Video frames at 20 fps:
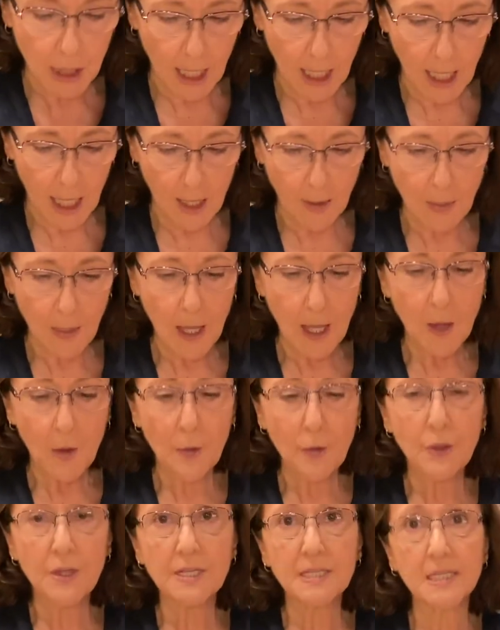and
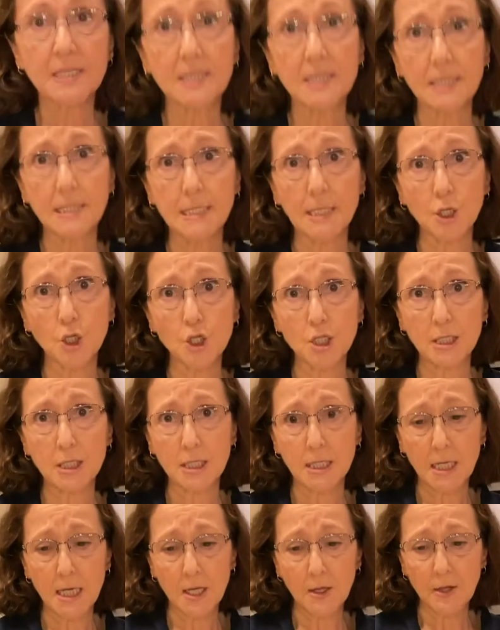this is a dish
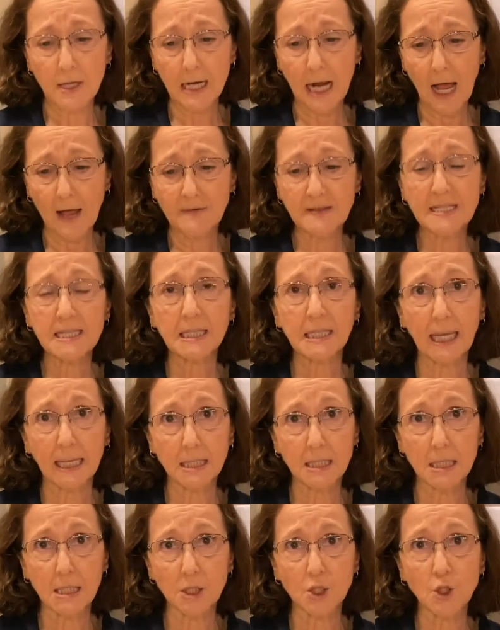that I've
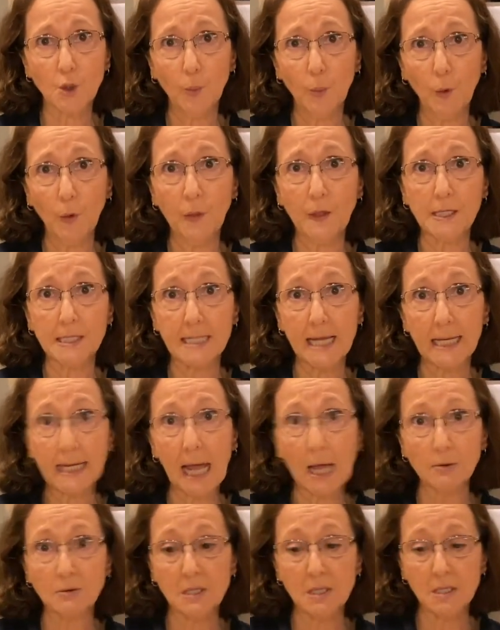selected to put the 10
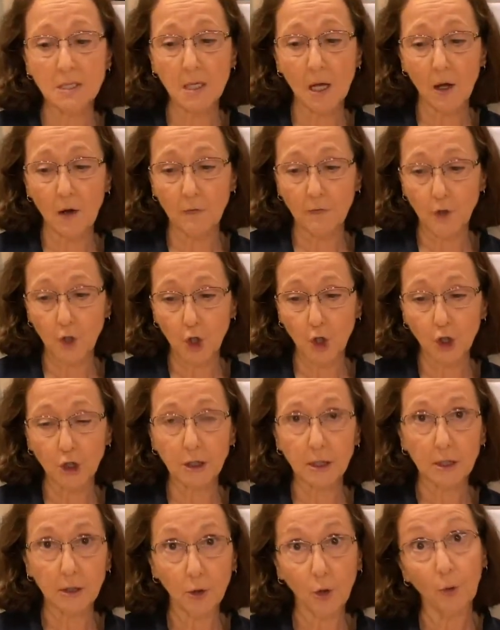ounces of cooked
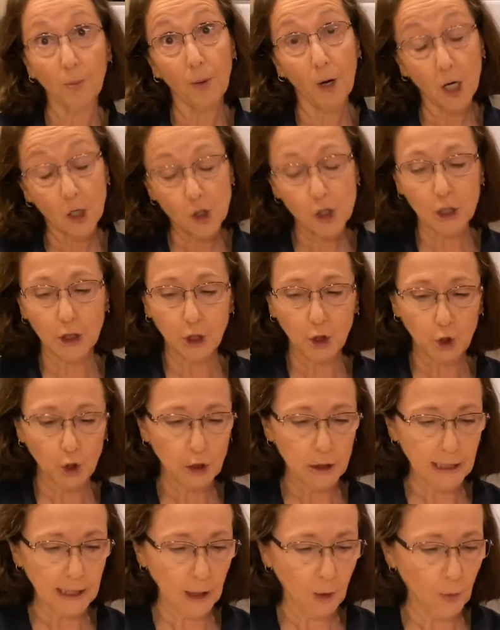or partially cooked
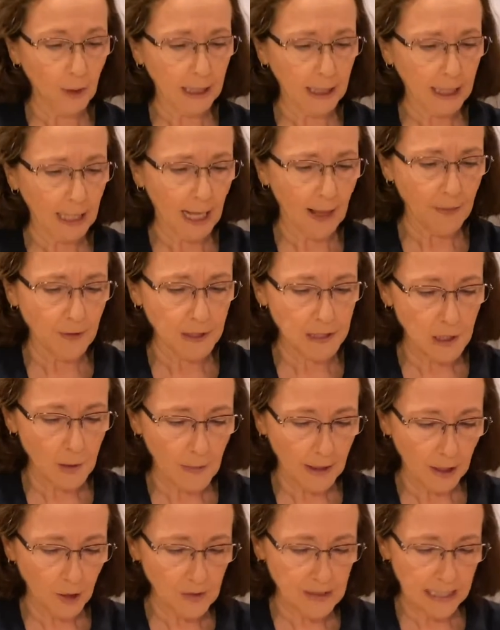linguine and the
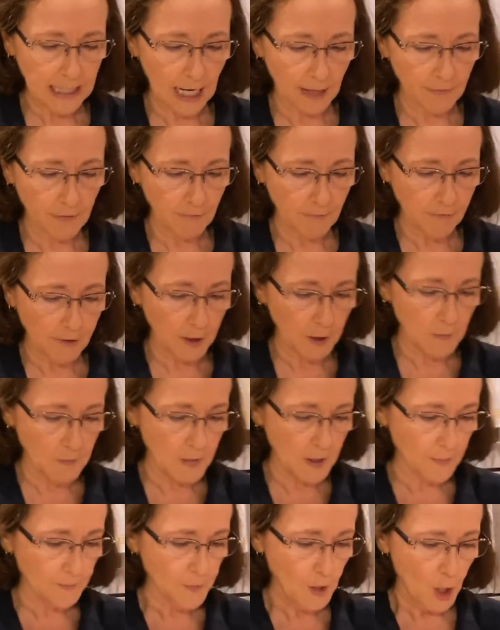tomatoes that I have in front of me.
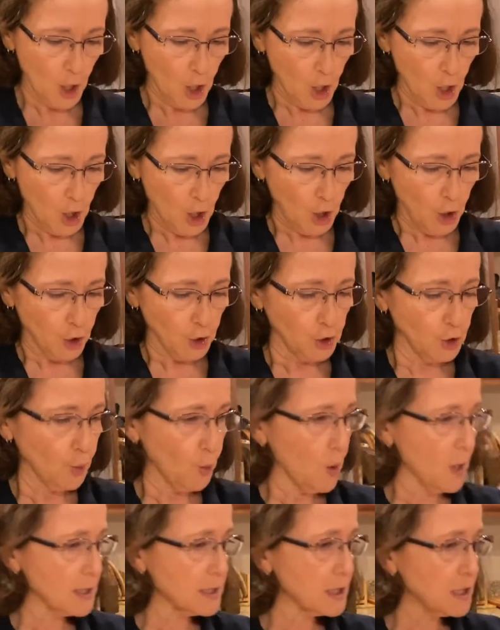You
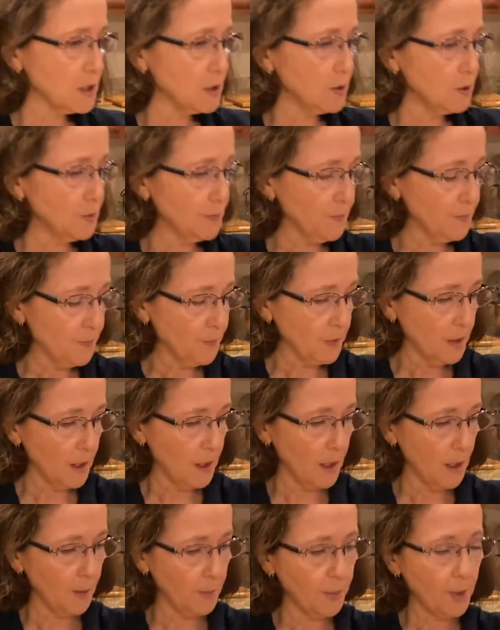want to
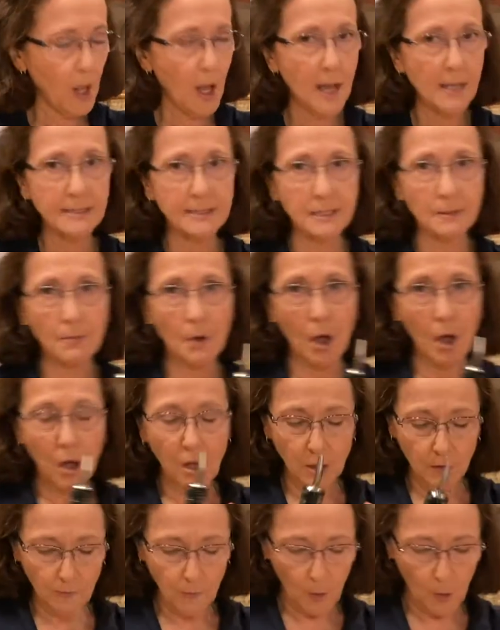apply some
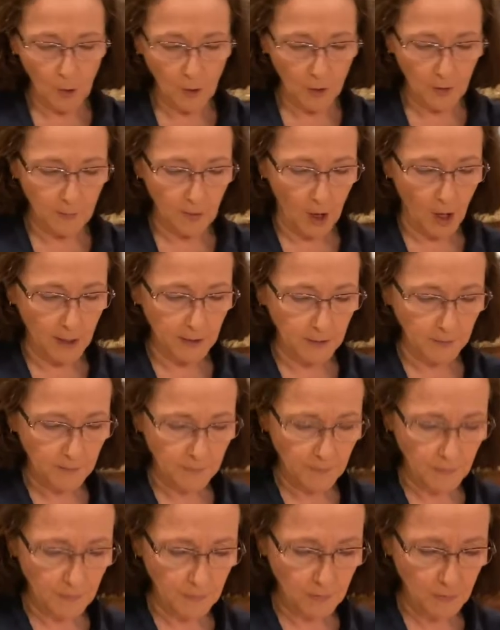olive oil at the bottom
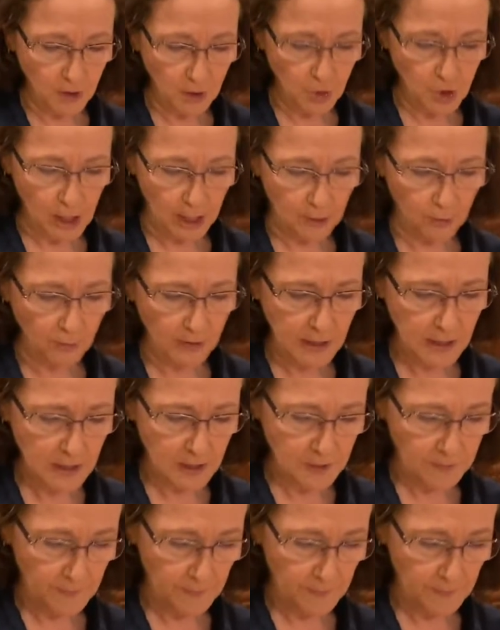and be generous.